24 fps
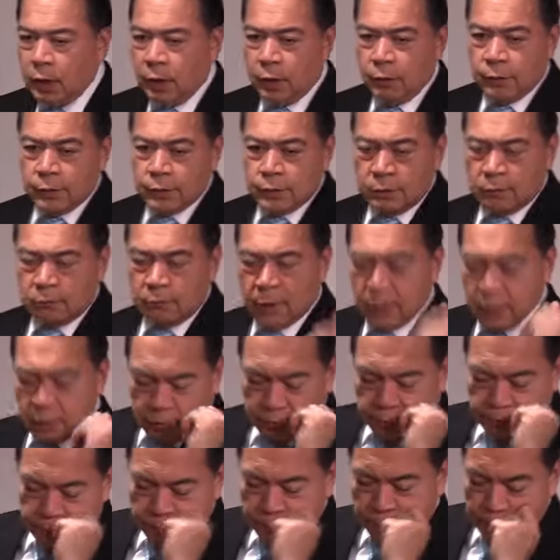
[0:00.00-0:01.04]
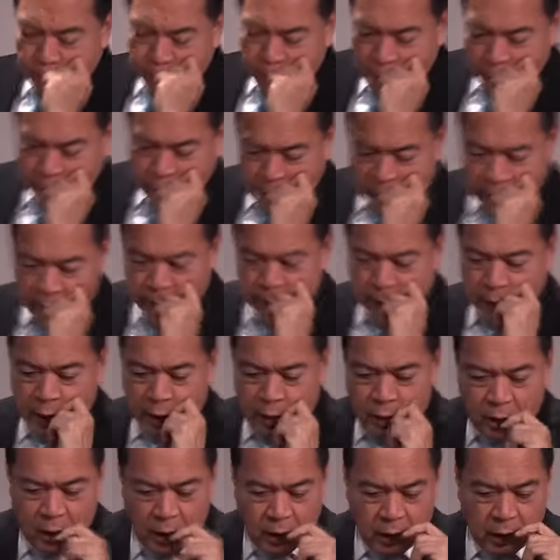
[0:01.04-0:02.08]
Was it the one who brought it
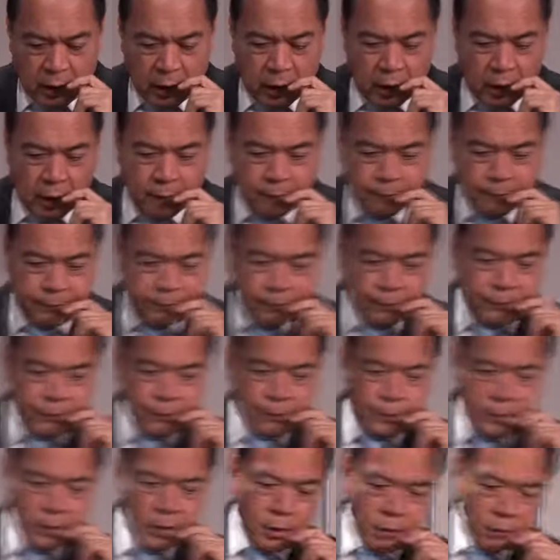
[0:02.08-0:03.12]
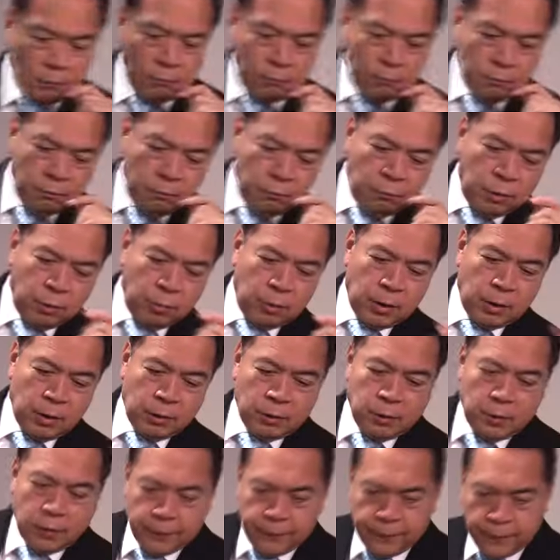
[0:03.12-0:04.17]
up? We will go
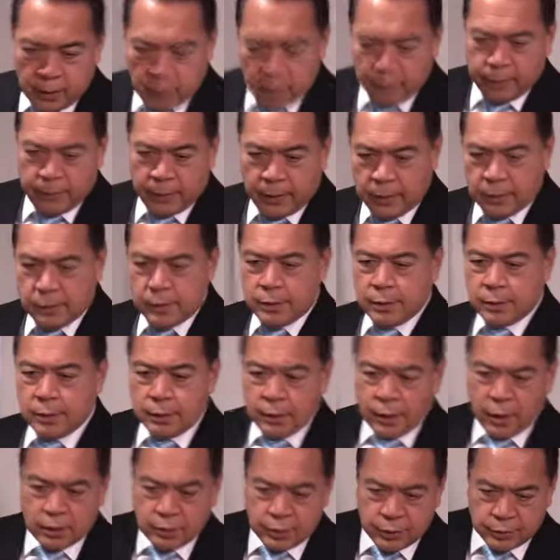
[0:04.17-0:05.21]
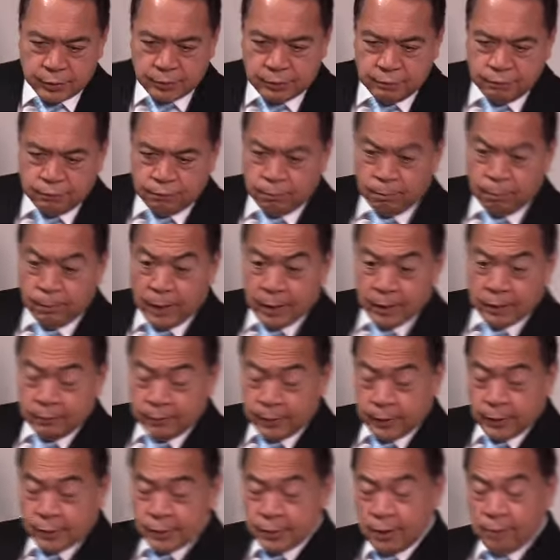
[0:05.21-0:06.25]
to the Philippines next month
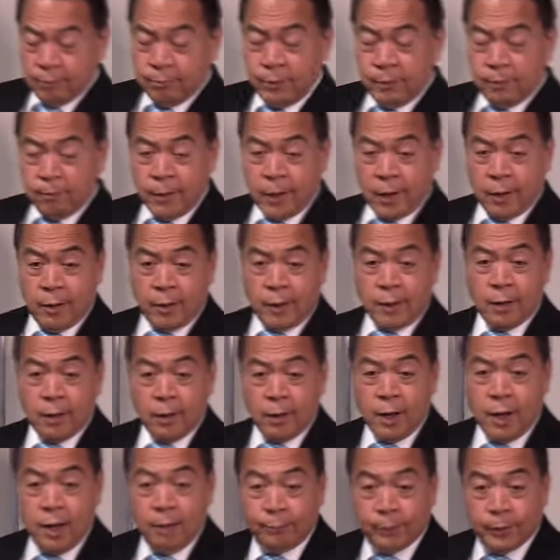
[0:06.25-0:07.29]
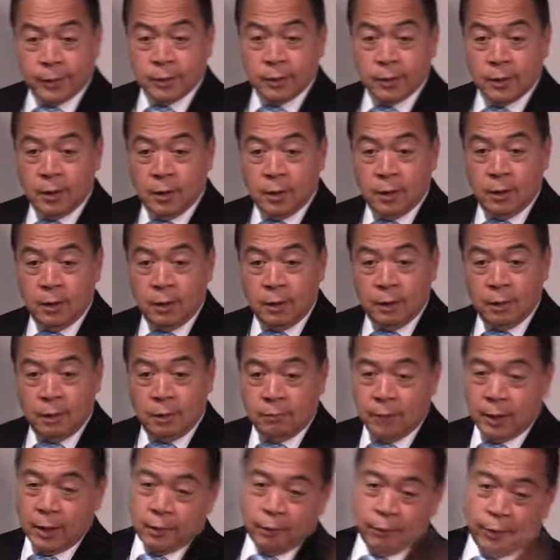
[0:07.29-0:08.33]
because I'll be marrying a couple.
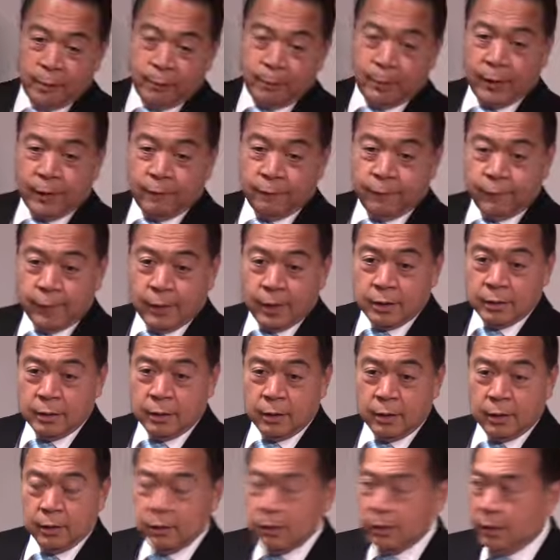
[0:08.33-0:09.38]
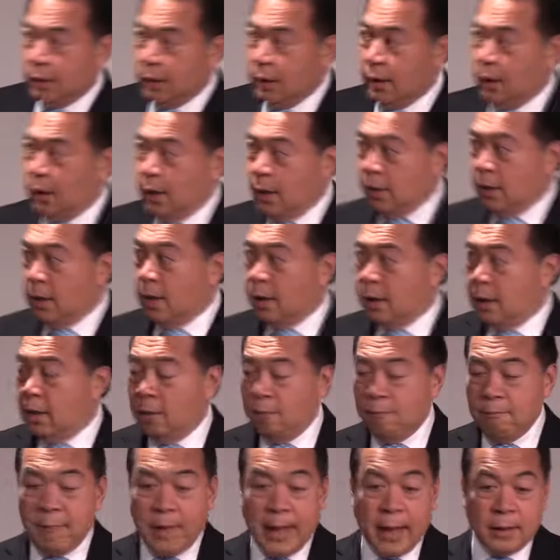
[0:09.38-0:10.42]
By the way, pray for us.
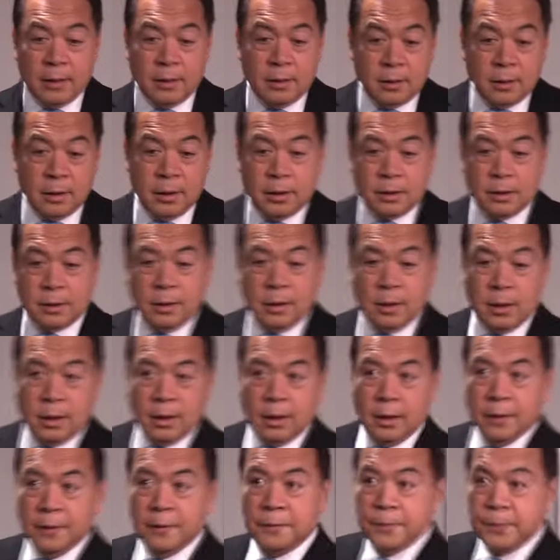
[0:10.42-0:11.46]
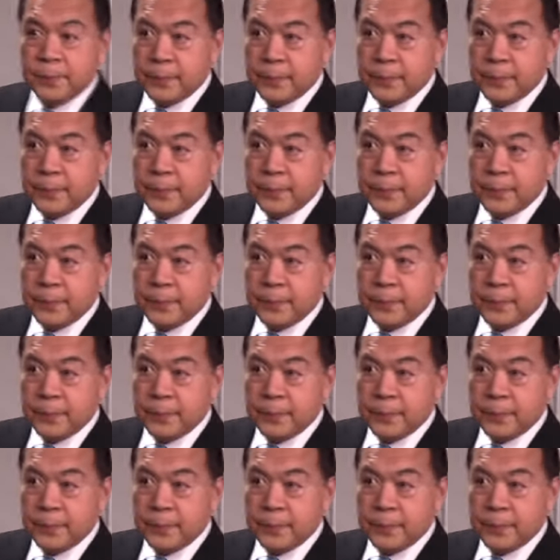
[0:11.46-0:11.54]
The man is the